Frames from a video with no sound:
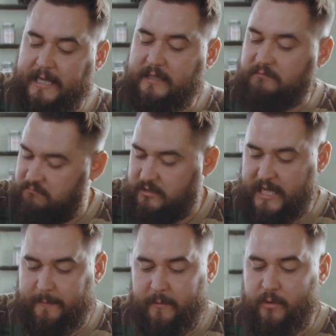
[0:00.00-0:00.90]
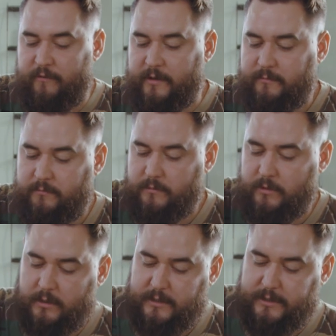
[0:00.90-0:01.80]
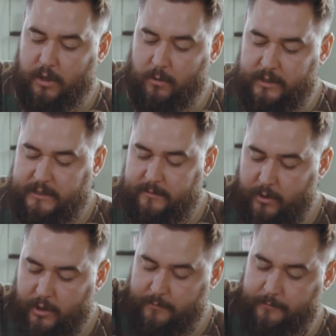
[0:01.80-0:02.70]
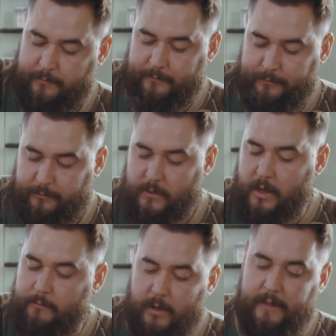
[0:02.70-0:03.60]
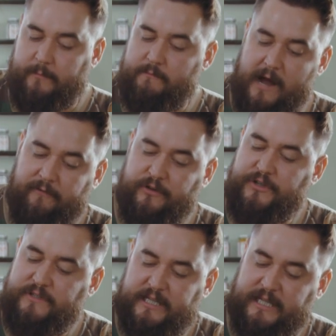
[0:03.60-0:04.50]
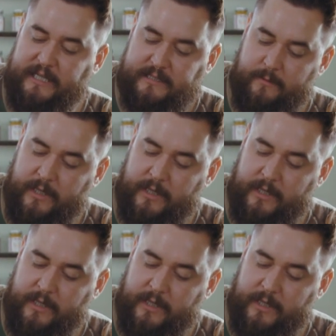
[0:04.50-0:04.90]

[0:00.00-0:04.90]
it, keep it moving because you don't want it to burn. But I've reduced the heat to